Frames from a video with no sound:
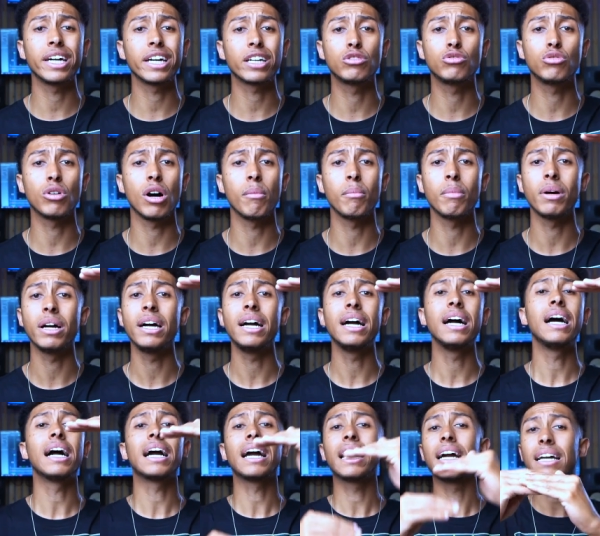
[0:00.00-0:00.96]
kick drum
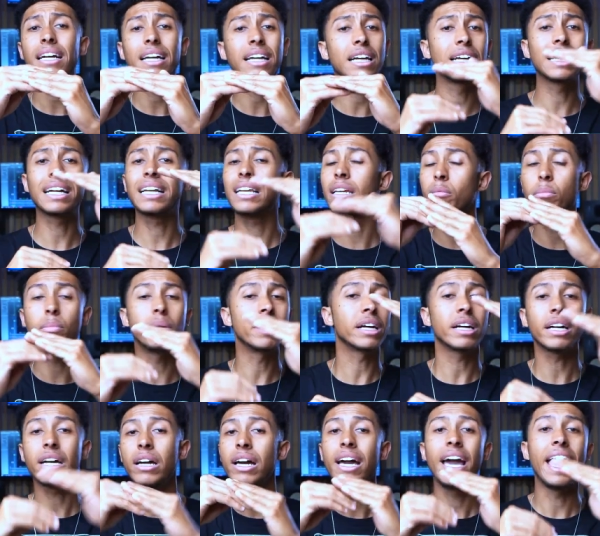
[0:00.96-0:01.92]

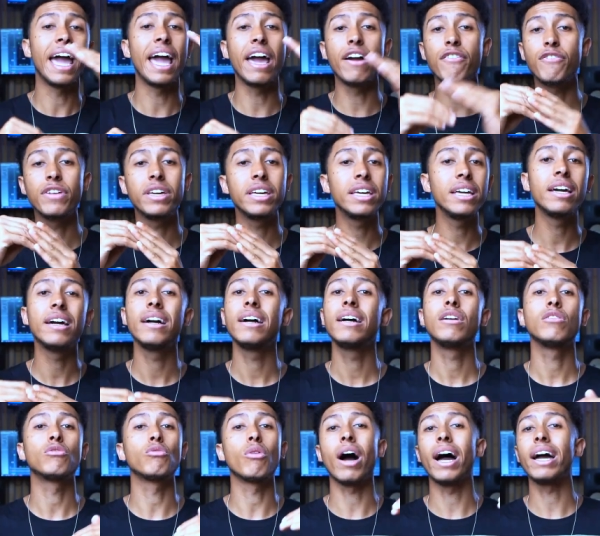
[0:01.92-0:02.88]
clipping heavy,
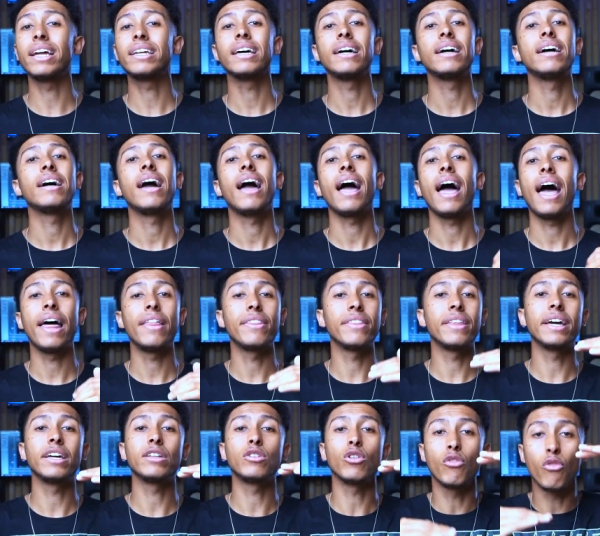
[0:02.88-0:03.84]
right? And
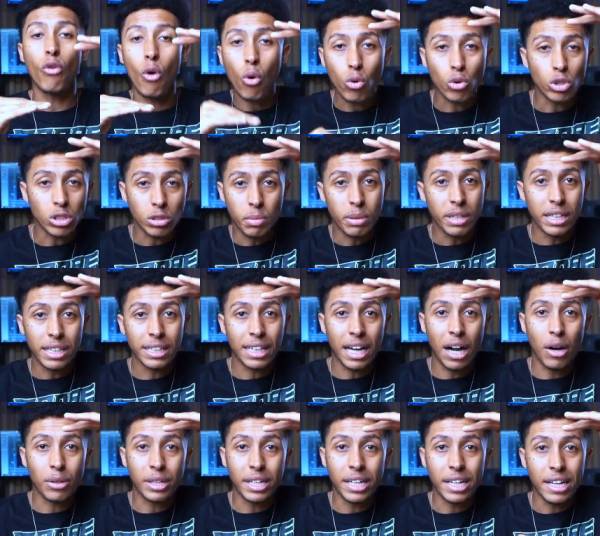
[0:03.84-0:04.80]
then your vocals being
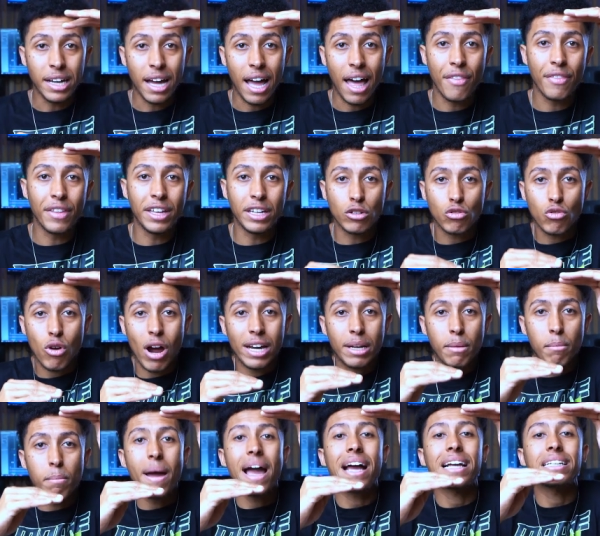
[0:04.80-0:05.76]
down here and then trying
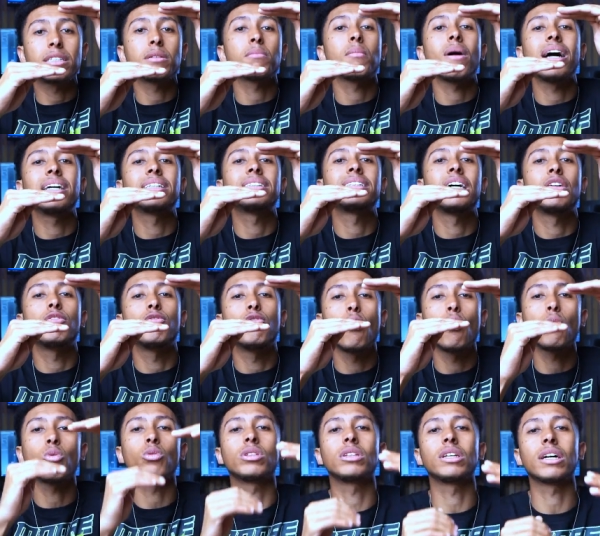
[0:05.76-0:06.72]
to maximize that
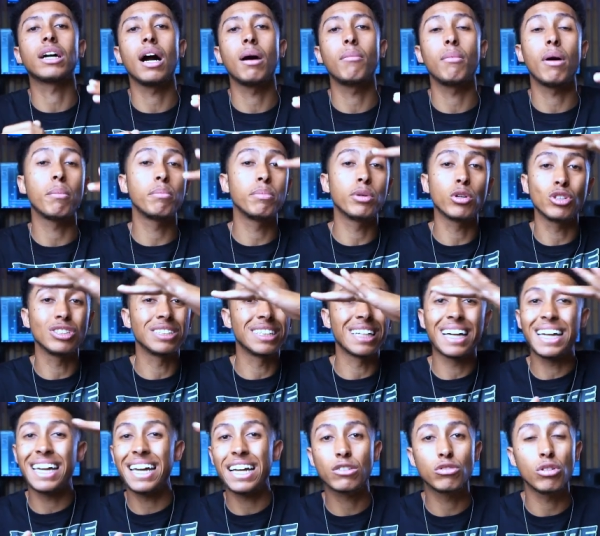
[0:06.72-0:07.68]
vocal to come up, because the
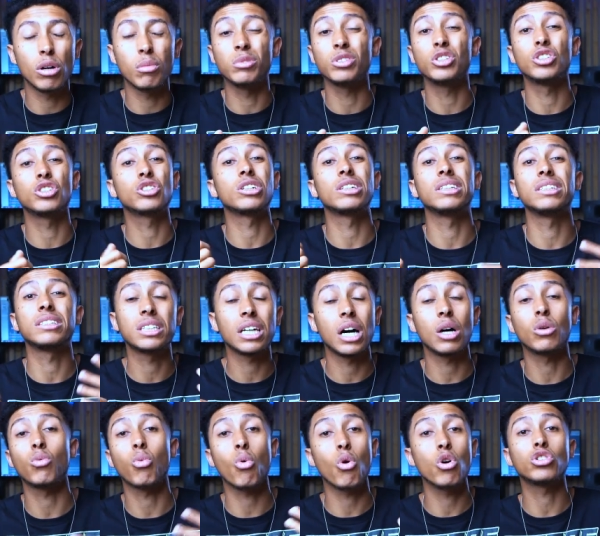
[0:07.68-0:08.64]
kick drum is just going to
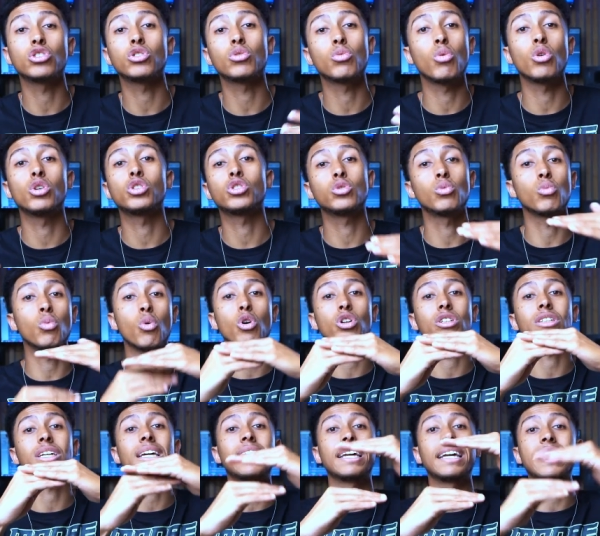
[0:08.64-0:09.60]
sound worse and worse and worse,
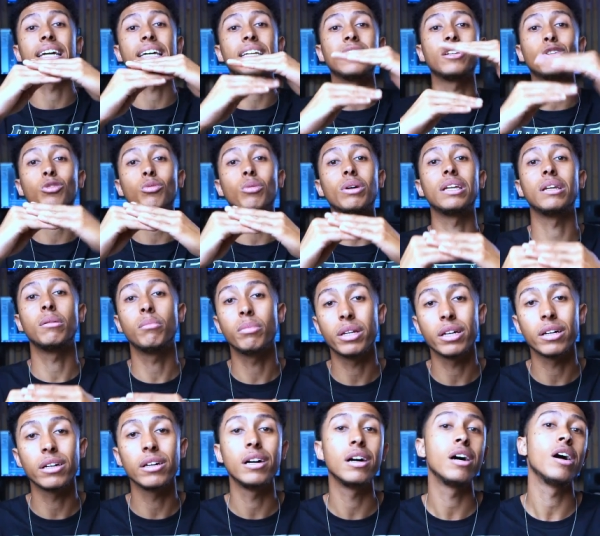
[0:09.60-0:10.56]
getting hit into a
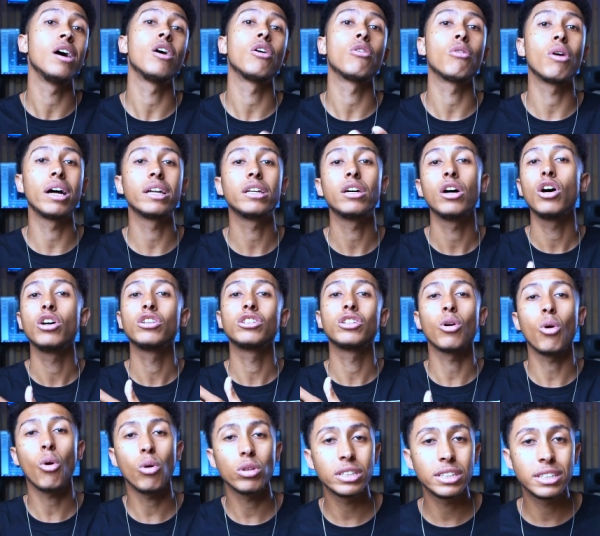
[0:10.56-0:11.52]
limiter, right? So
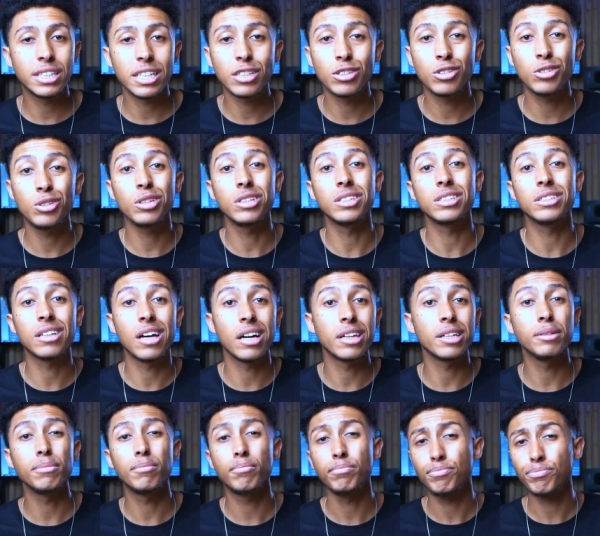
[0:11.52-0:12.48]
all these things you need to
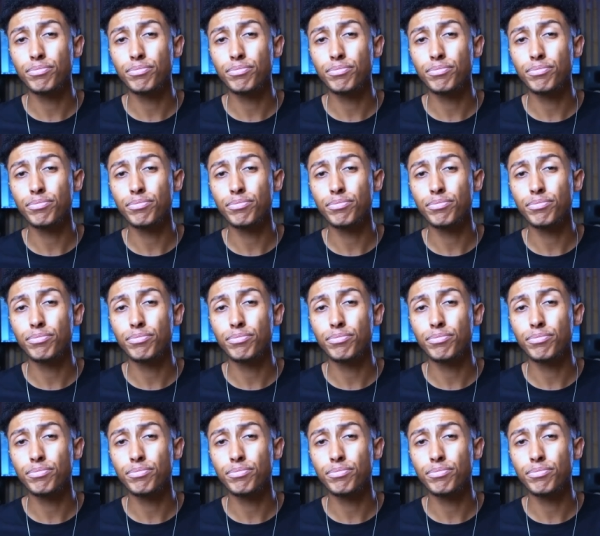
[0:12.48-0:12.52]
study,